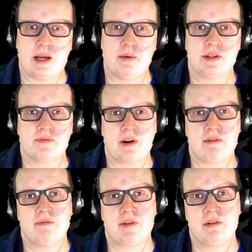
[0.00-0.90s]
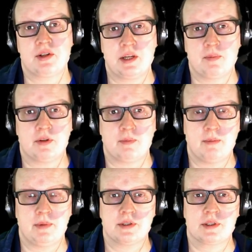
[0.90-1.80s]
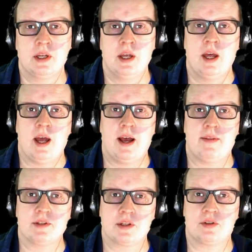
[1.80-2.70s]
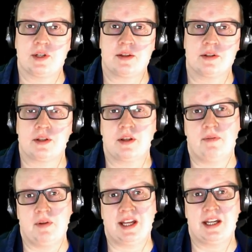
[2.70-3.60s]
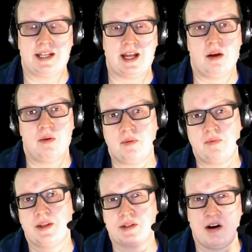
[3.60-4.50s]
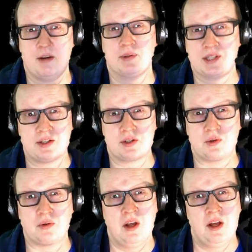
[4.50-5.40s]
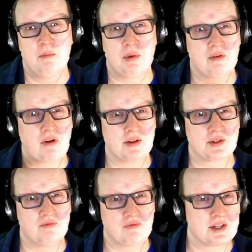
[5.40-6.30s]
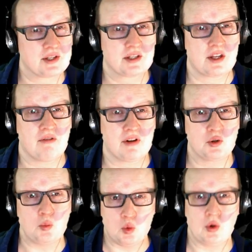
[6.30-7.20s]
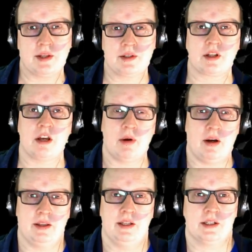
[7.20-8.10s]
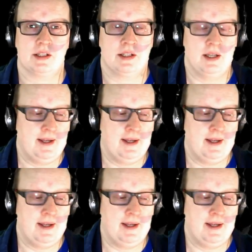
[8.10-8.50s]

Now, it's very, very cheap at the moment, and there's a good chance that if you get in now, there's high potential, but there are some risks and there are some warnings to go behind this.